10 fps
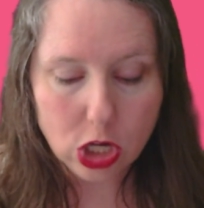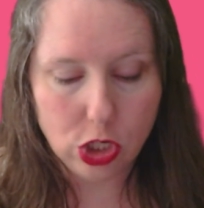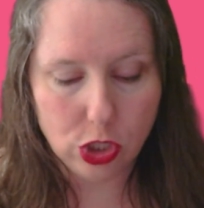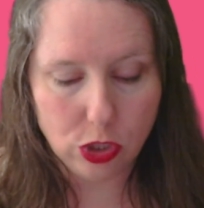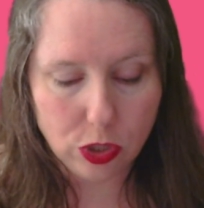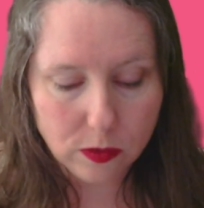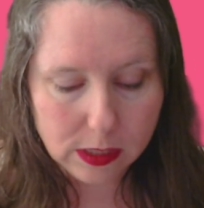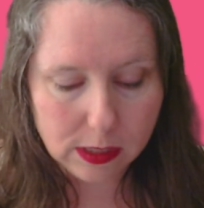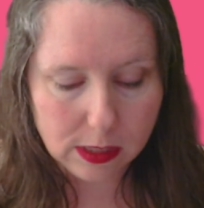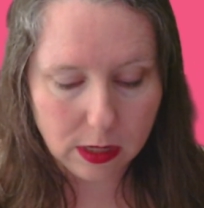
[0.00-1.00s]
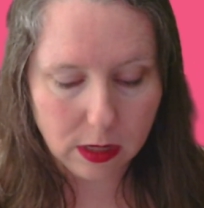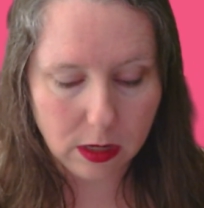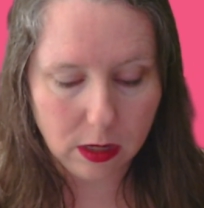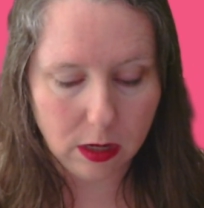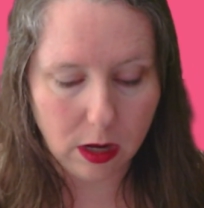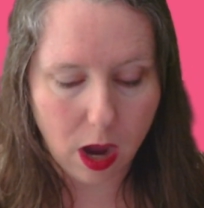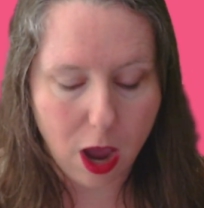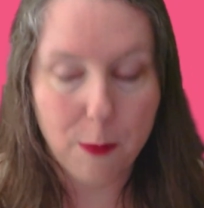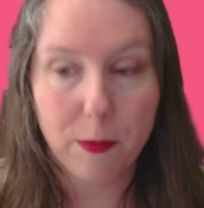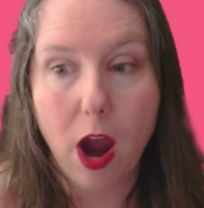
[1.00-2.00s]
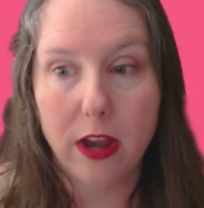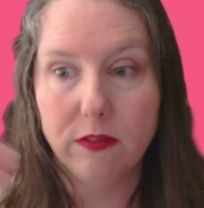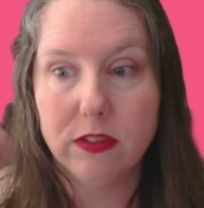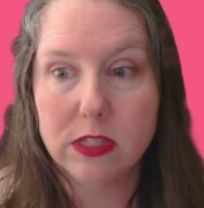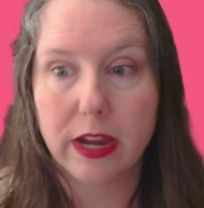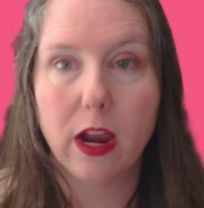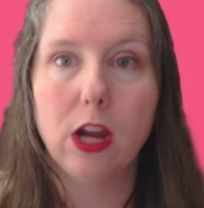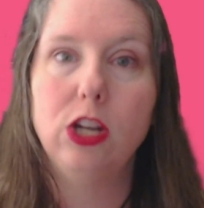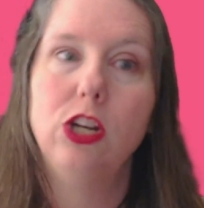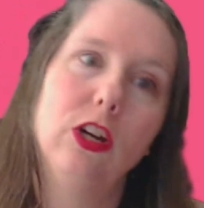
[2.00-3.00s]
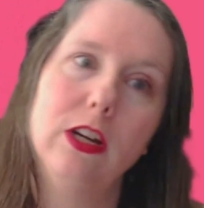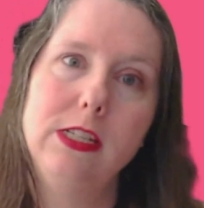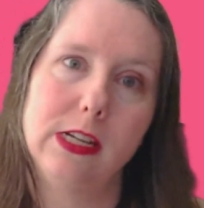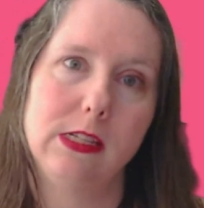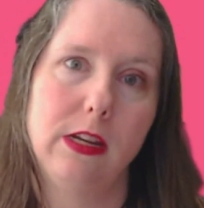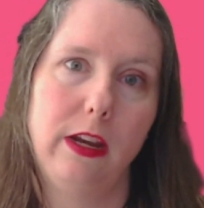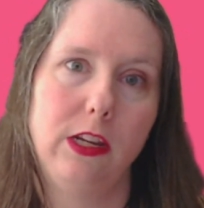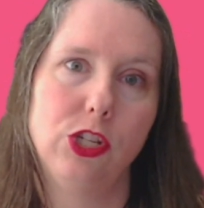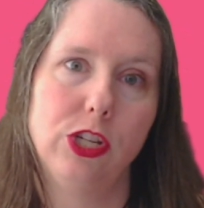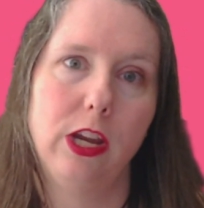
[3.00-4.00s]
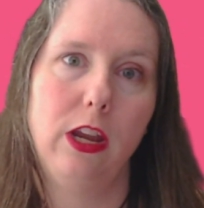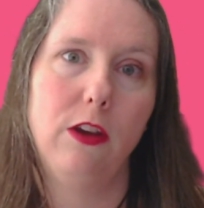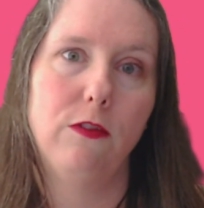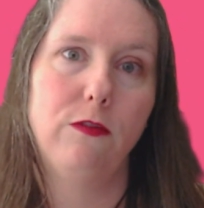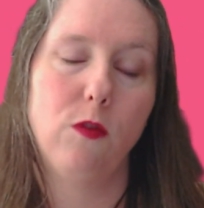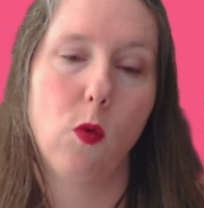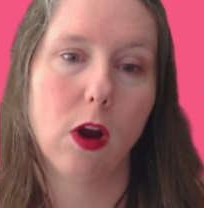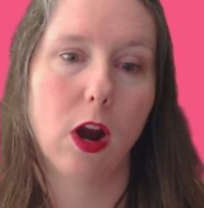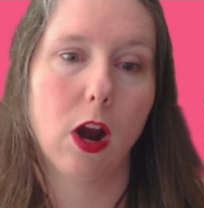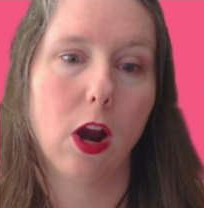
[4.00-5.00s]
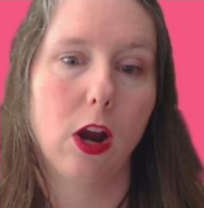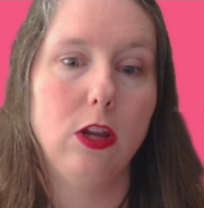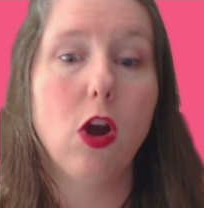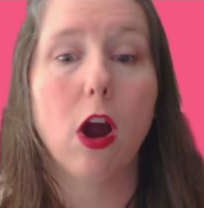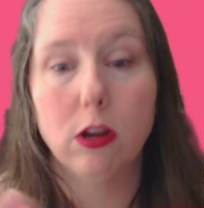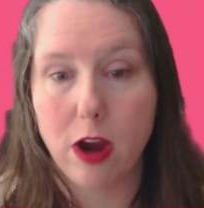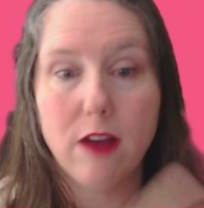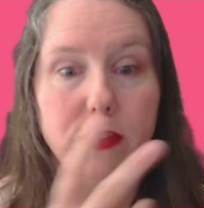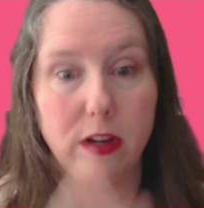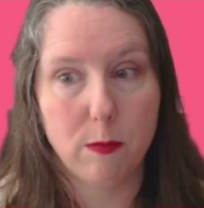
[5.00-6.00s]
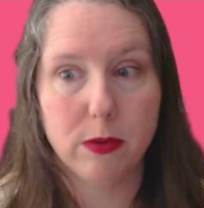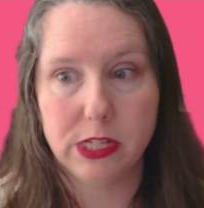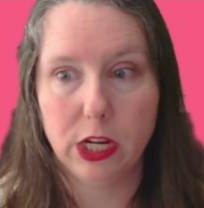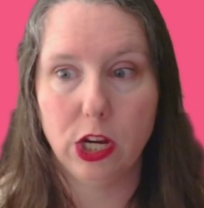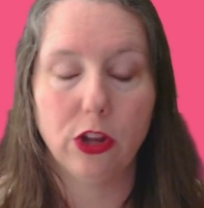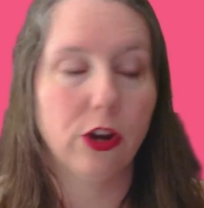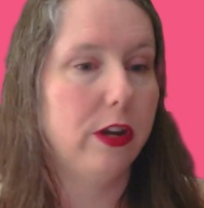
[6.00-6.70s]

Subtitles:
do you see kind of as like a good destination for yarn crafting in particular,